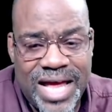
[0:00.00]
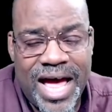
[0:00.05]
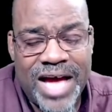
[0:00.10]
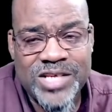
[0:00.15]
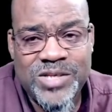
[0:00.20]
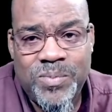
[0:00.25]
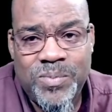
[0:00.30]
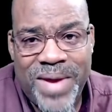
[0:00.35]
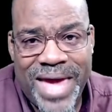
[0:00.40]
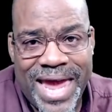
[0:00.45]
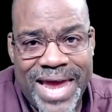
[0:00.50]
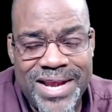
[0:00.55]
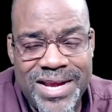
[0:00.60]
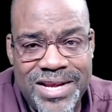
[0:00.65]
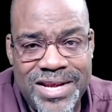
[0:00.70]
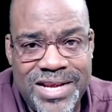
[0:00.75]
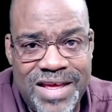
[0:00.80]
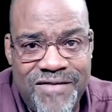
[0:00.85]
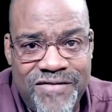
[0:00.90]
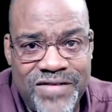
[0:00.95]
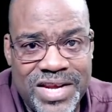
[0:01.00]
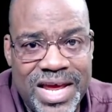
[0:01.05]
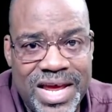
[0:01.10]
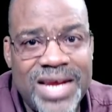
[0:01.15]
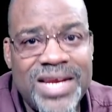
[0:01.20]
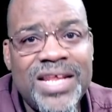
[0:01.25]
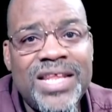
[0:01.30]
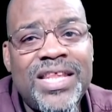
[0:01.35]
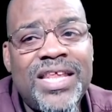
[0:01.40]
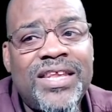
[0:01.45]
stocks paid a
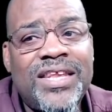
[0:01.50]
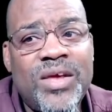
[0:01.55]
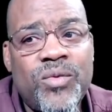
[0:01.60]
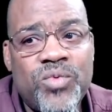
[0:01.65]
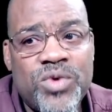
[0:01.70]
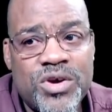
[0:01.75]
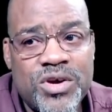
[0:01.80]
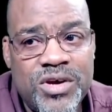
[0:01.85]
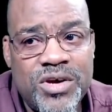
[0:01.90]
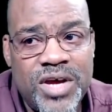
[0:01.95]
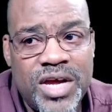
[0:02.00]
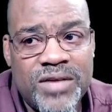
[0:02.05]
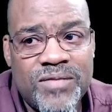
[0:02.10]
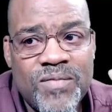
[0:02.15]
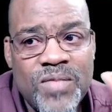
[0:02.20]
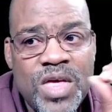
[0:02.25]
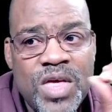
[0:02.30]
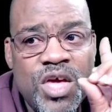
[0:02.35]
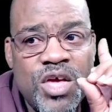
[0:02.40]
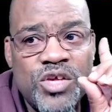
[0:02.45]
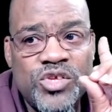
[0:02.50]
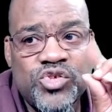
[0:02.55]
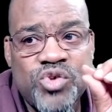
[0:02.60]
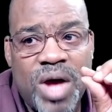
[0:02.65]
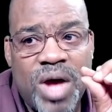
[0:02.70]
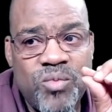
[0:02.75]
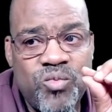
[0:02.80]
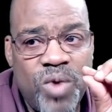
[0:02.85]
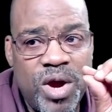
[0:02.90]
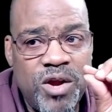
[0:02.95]
dividend and that they were good.
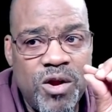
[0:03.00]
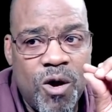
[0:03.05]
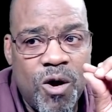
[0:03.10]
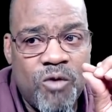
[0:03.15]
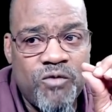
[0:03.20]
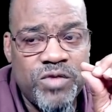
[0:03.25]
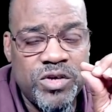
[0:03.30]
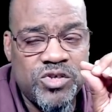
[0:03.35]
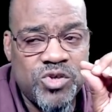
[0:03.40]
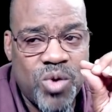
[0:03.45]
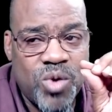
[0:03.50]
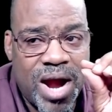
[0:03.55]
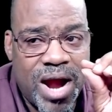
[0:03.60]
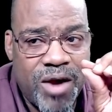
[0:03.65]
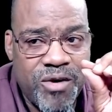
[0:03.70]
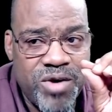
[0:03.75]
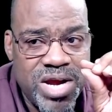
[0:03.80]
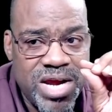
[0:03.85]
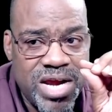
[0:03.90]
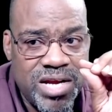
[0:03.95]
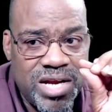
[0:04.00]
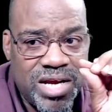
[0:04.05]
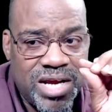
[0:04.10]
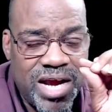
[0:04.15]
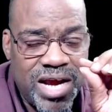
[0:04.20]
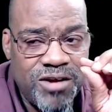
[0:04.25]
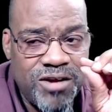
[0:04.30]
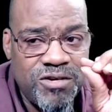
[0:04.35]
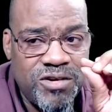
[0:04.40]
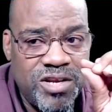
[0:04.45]
So I went over to our
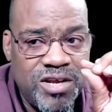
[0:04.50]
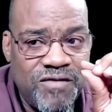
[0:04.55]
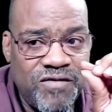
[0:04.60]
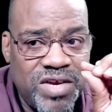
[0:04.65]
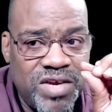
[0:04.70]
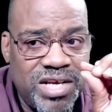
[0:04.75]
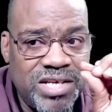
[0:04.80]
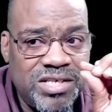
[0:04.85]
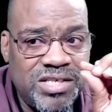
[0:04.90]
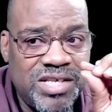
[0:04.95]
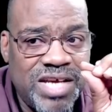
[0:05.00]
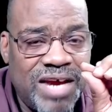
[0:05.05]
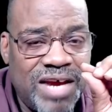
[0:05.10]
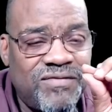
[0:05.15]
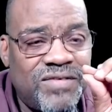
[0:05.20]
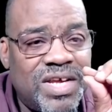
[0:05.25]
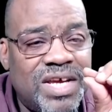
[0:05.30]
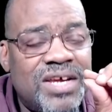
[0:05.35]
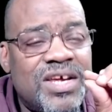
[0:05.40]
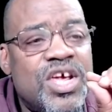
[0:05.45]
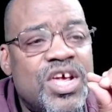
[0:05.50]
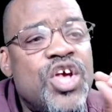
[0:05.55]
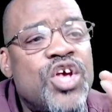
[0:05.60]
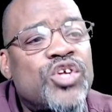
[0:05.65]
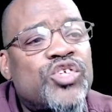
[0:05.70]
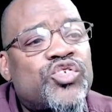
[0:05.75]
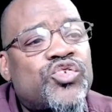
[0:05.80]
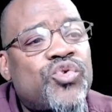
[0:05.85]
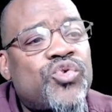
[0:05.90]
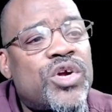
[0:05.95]
indicator, dividend safety,
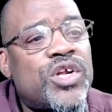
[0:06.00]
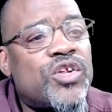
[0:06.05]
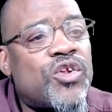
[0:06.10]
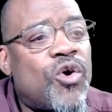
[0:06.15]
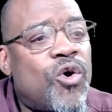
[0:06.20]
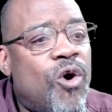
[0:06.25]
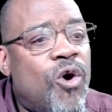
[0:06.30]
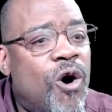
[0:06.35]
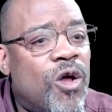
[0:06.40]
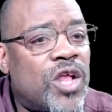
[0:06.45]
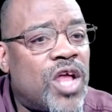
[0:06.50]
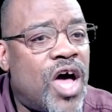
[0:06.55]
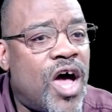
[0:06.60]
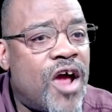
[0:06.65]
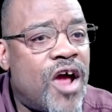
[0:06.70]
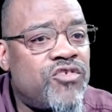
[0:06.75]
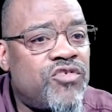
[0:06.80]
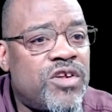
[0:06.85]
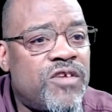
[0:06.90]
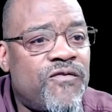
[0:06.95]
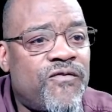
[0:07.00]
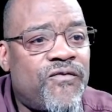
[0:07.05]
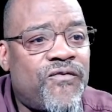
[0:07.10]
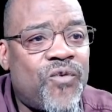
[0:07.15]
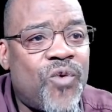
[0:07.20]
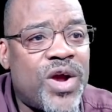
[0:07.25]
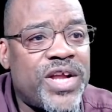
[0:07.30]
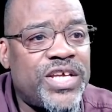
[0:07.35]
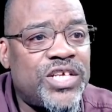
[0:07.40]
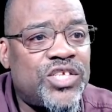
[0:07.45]
sorted all
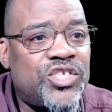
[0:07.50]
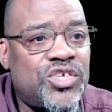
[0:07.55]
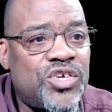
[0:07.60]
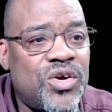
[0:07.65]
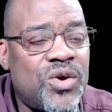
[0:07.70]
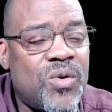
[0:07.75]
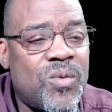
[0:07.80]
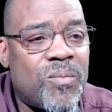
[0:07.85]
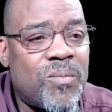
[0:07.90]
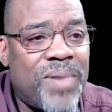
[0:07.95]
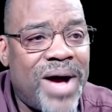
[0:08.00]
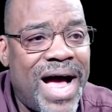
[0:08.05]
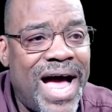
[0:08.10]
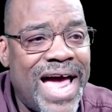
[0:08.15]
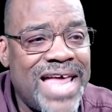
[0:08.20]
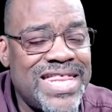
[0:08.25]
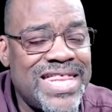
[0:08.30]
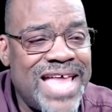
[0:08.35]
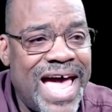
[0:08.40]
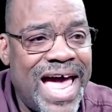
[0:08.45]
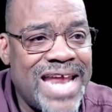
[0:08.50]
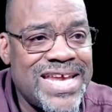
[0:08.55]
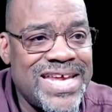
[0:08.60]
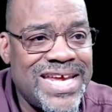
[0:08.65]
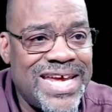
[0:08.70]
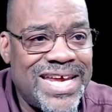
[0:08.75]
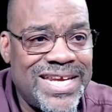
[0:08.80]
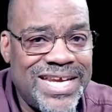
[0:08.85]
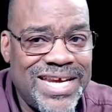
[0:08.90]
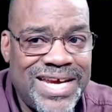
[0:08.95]
142 by that
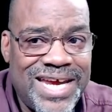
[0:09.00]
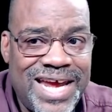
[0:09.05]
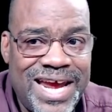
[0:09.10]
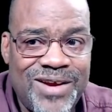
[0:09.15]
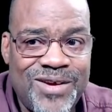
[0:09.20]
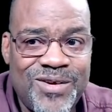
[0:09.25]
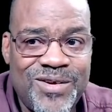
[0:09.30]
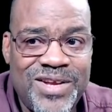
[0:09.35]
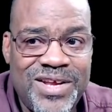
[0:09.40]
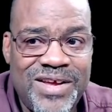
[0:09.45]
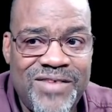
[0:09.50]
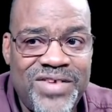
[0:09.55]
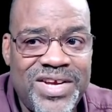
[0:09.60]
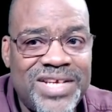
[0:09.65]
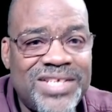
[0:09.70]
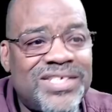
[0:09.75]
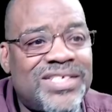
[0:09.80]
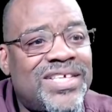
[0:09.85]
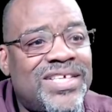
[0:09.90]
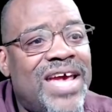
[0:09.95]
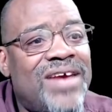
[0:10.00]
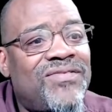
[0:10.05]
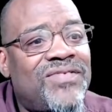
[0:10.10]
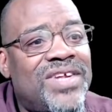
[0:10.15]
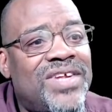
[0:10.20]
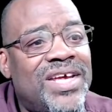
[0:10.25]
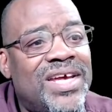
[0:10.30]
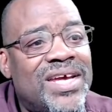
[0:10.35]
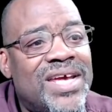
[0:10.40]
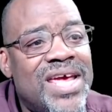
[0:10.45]
indicator, dividend
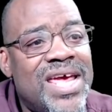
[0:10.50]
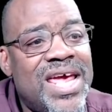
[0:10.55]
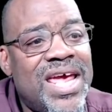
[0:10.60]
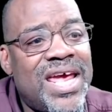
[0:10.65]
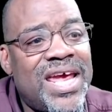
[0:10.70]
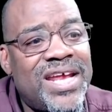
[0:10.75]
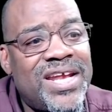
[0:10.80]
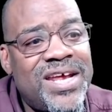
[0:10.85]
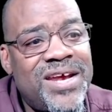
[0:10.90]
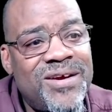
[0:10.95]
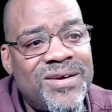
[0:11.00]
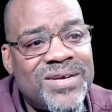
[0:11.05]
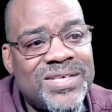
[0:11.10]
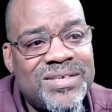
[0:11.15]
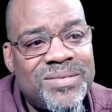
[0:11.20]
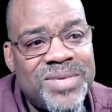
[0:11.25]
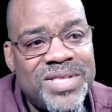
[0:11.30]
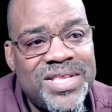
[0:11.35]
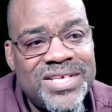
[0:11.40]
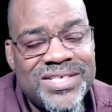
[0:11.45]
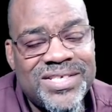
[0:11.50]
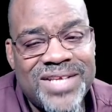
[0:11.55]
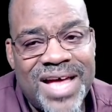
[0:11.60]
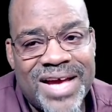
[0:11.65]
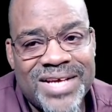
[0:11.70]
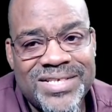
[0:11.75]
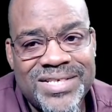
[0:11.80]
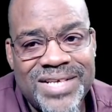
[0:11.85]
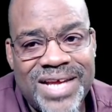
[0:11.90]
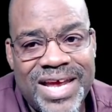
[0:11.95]
safety, and here are some of the
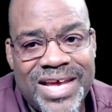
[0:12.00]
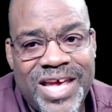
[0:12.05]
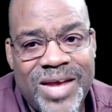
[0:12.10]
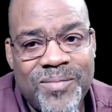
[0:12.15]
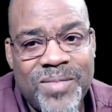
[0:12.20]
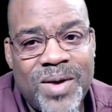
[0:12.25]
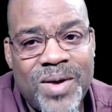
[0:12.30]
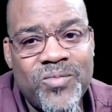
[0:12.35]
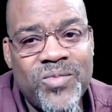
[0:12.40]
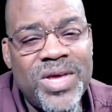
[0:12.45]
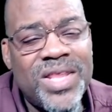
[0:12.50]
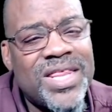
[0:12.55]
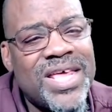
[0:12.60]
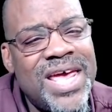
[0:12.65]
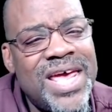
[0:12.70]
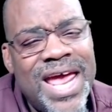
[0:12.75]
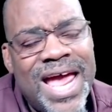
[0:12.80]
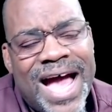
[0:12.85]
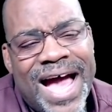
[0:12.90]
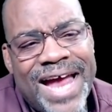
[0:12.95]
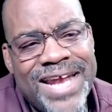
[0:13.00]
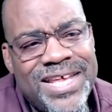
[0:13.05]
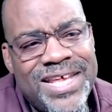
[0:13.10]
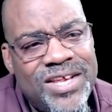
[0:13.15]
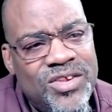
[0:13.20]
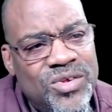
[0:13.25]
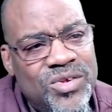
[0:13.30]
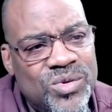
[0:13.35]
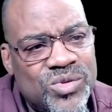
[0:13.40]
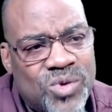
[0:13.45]
stocks that I came up with. I
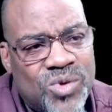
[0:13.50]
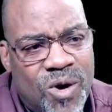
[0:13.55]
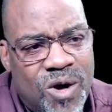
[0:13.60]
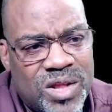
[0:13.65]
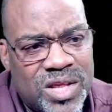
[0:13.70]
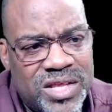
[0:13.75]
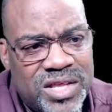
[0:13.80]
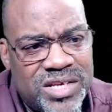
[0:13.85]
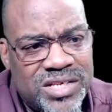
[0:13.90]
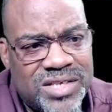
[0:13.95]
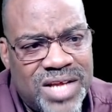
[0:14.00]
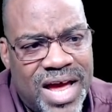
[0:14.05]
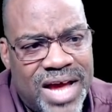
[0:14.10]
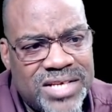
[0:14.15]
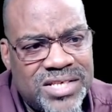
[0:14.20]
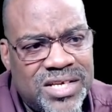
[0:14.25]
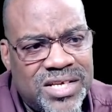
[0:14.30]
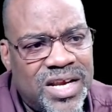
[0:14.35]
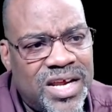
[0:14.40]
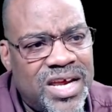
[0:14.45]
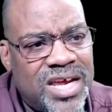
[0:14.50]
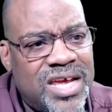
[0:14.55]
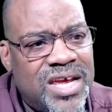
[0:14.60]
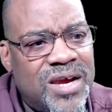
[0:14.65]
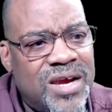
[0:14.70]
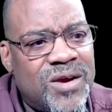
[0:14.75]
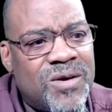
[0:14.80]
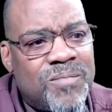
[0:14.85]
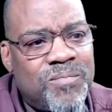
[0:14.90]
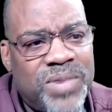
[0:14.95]
didn't use all of the stocks that are
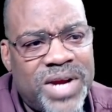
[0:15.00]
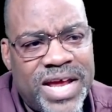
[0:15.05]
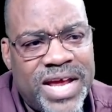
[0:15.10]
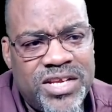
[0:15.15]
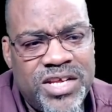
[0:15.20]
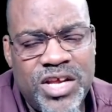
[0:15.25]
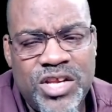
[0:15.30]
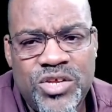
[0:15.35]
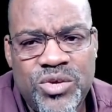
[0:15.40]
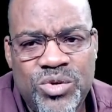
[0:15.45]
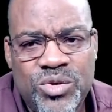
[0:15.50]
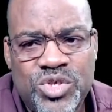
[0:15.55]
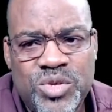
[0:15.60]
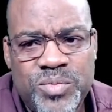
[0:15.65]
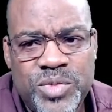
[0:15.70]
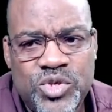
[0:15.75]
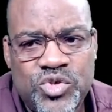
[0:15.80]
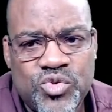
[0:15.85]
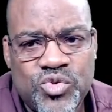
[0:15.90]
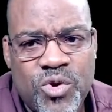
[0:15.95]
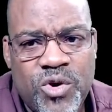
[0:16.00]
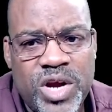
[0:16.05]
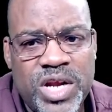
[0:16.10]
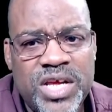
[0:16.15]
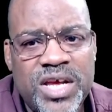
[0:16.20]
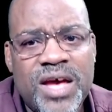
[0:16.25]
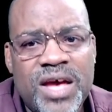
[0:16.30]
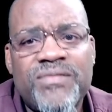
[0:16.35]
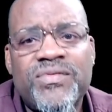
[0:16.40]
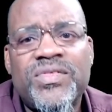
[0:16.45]
here, but I did use the
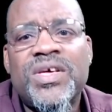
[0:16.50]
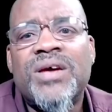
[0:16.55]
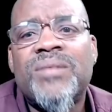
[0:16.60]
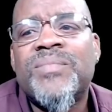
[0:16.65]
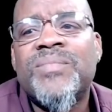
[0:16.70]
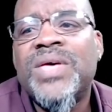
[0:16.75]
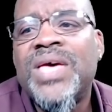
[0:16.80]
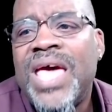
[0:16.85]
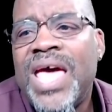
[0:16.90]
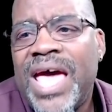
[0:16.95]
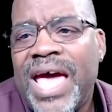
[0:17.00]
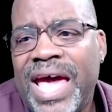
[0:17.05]
majority of them.